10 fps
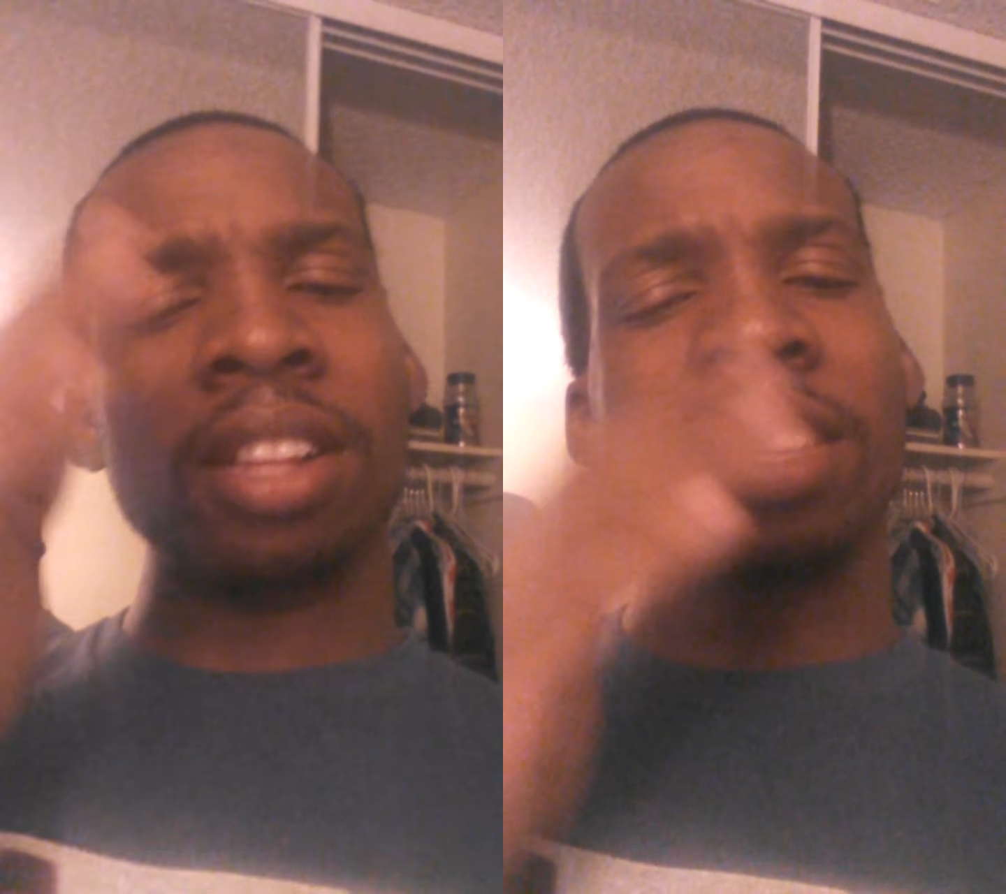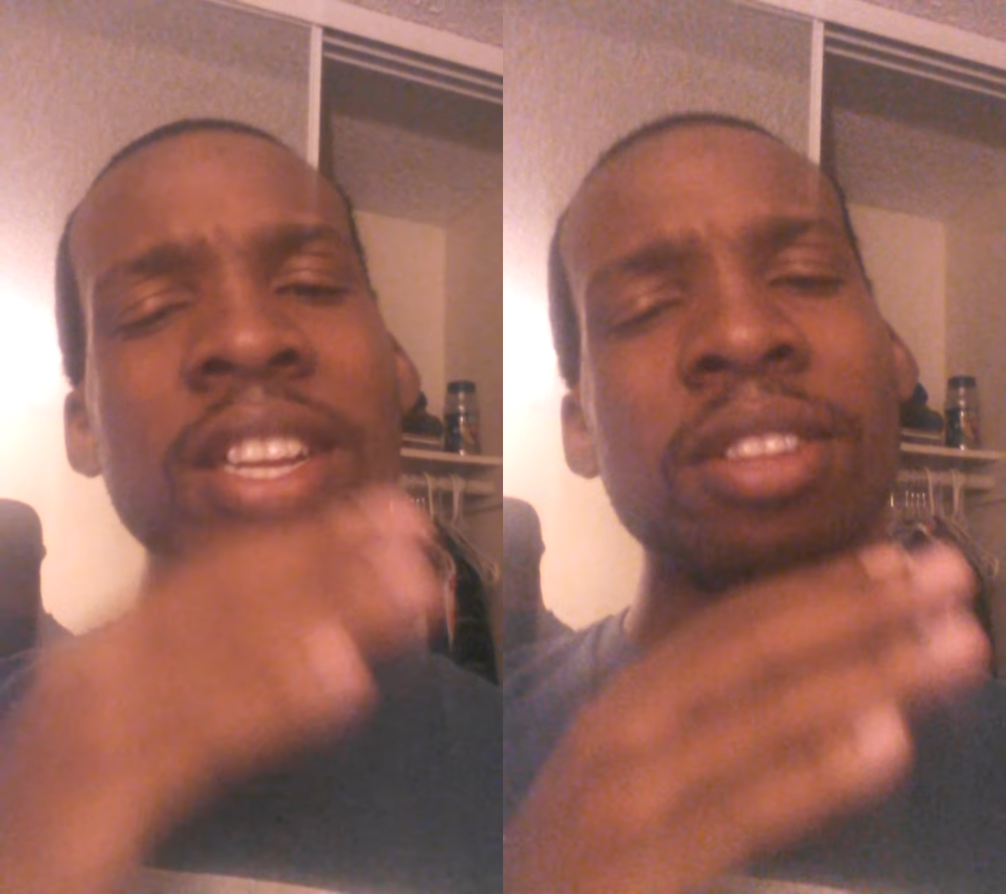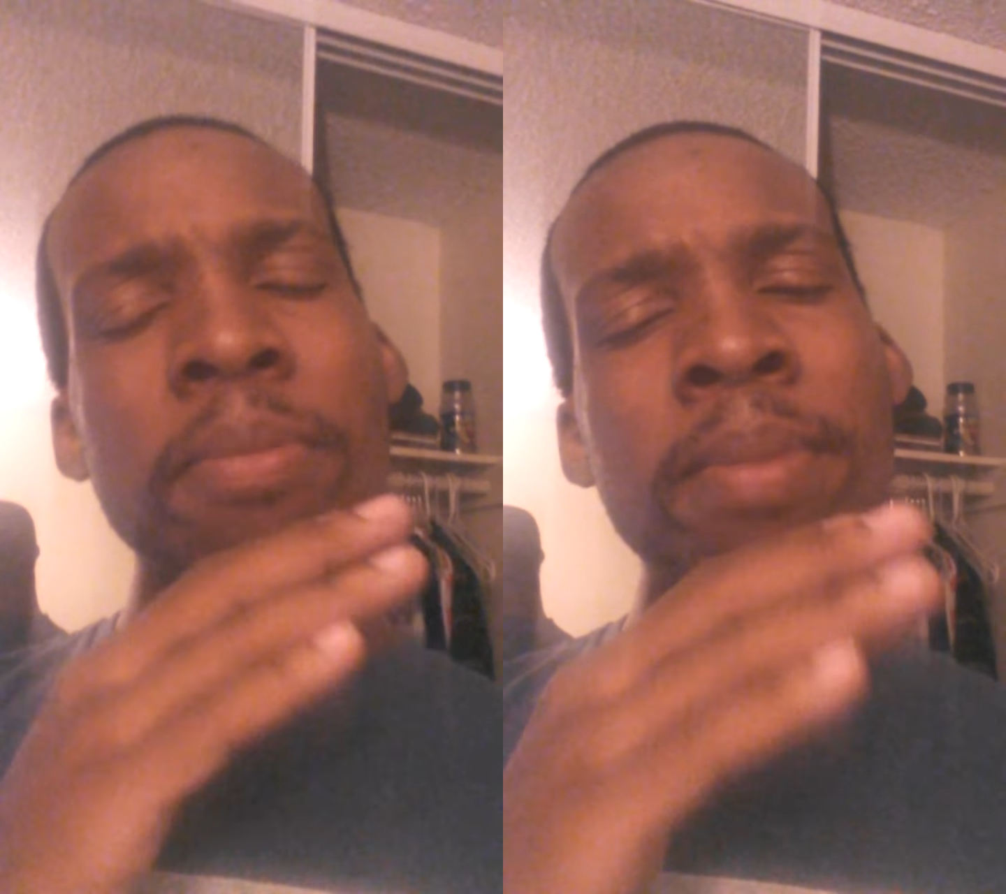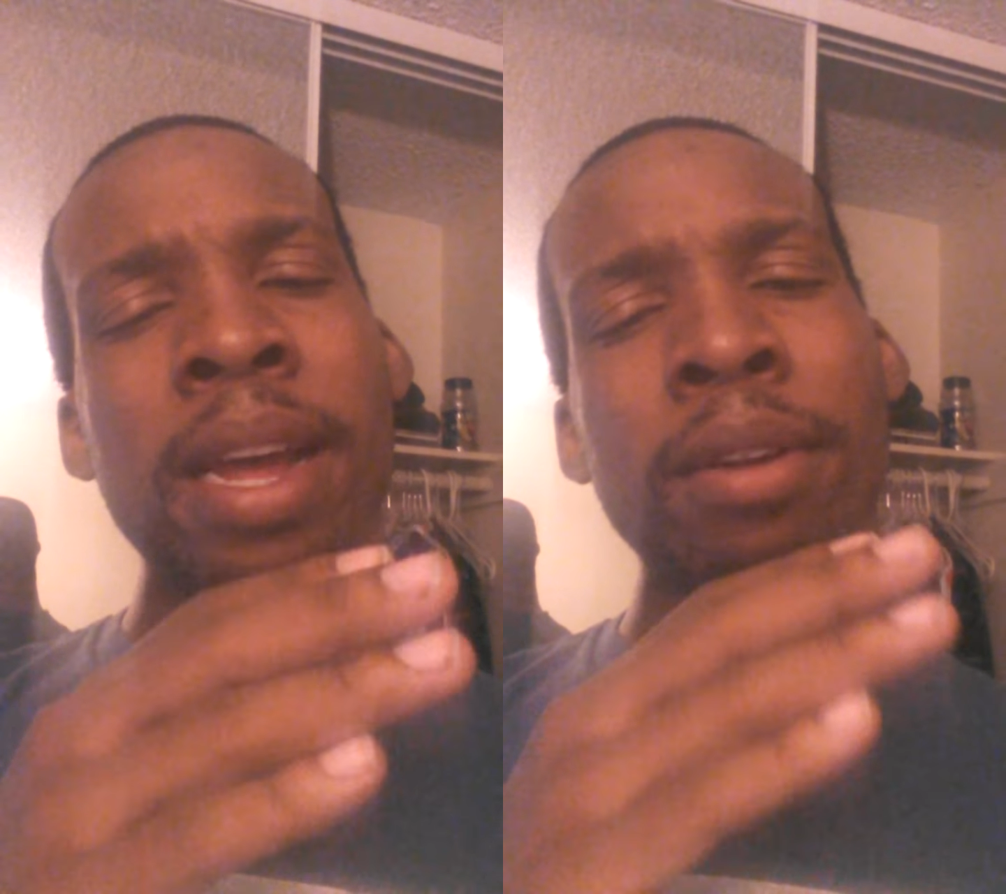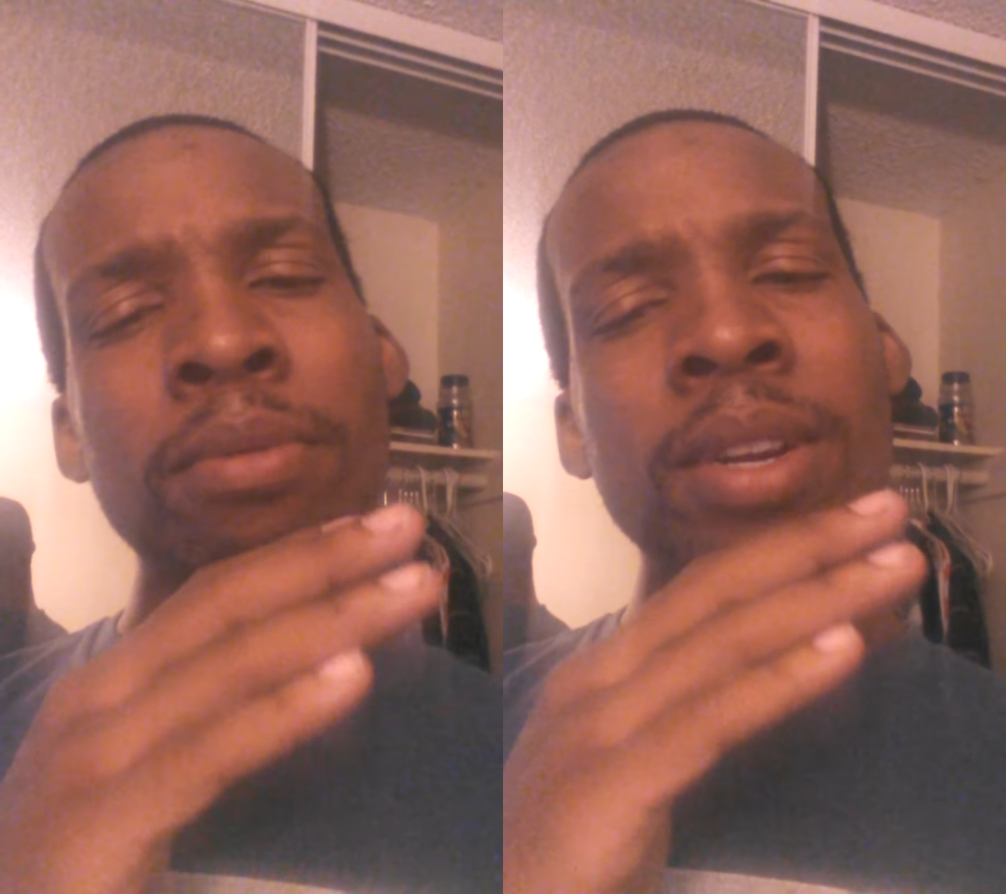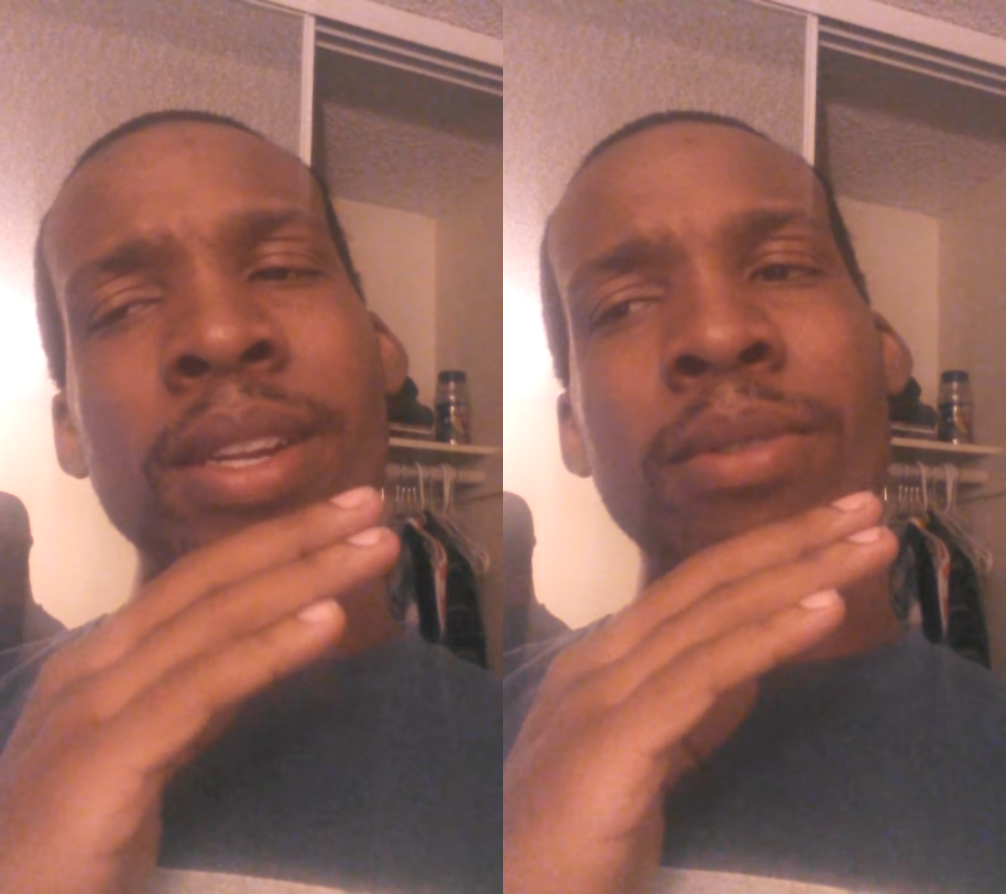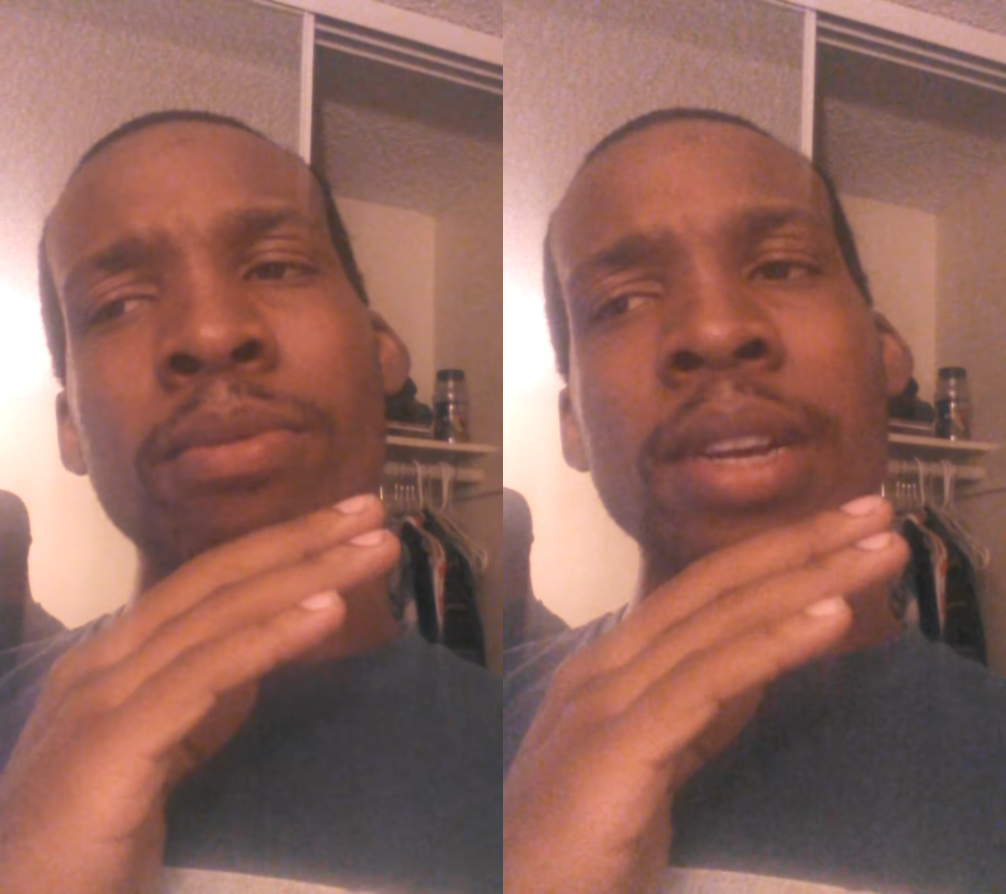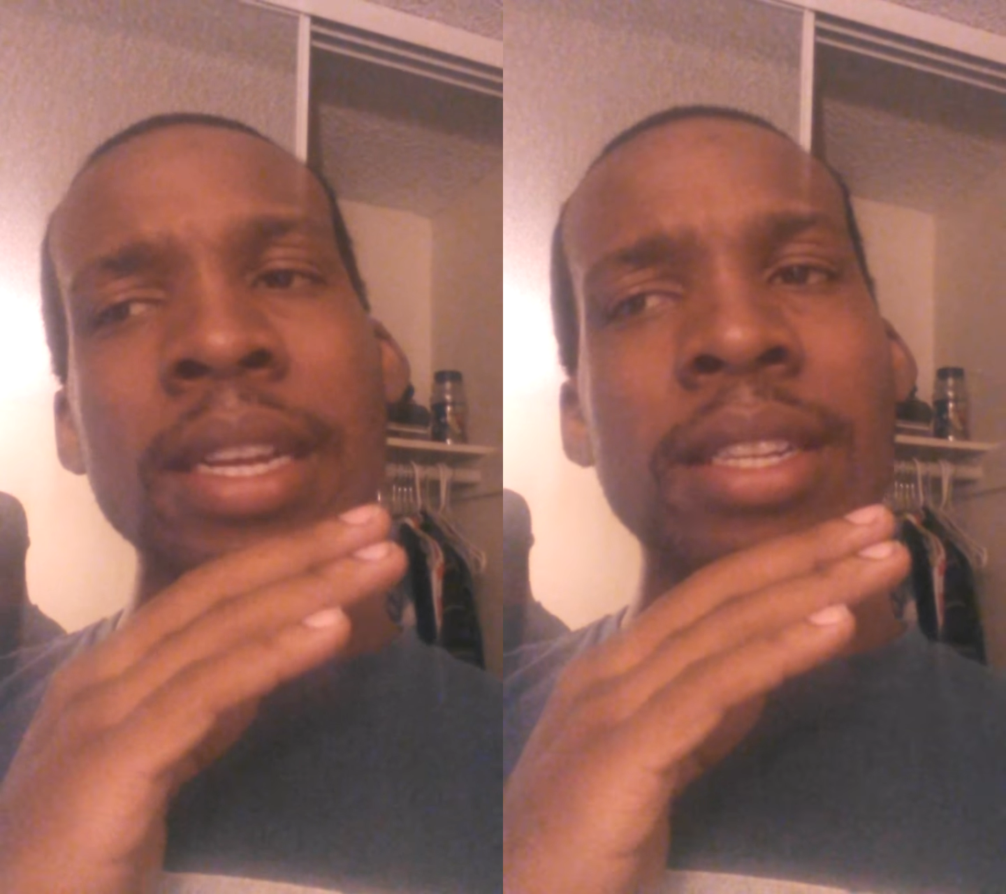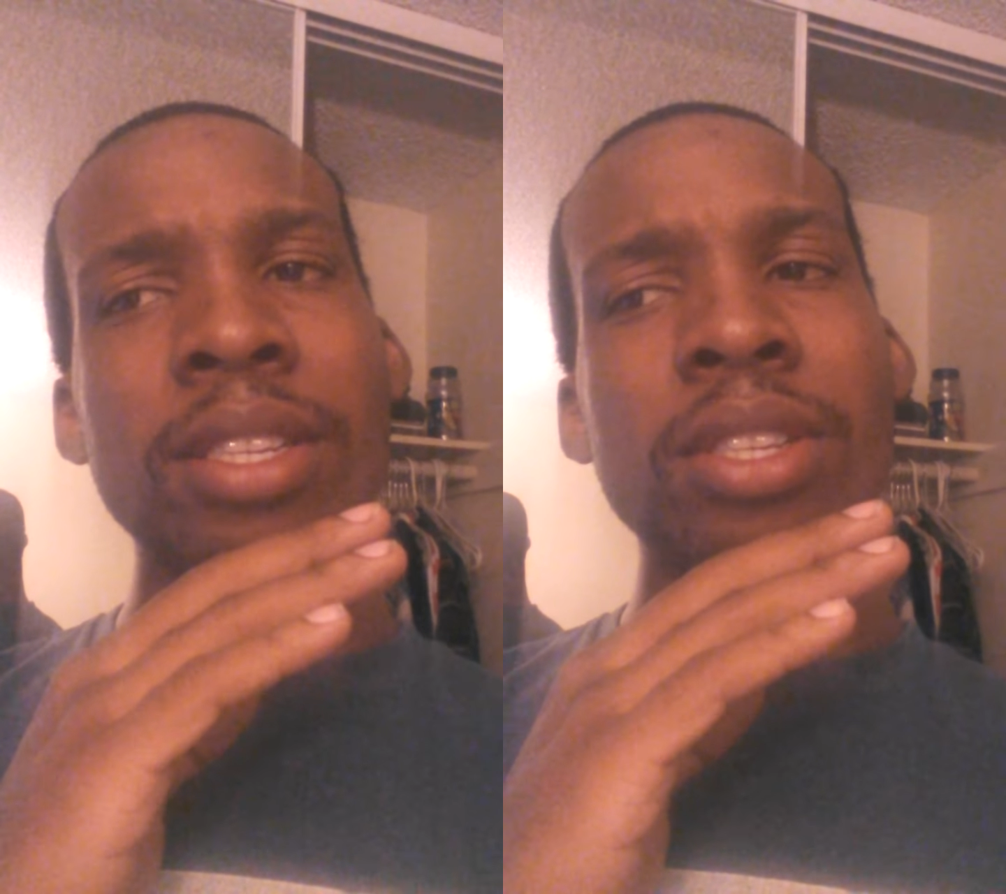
think the battle with with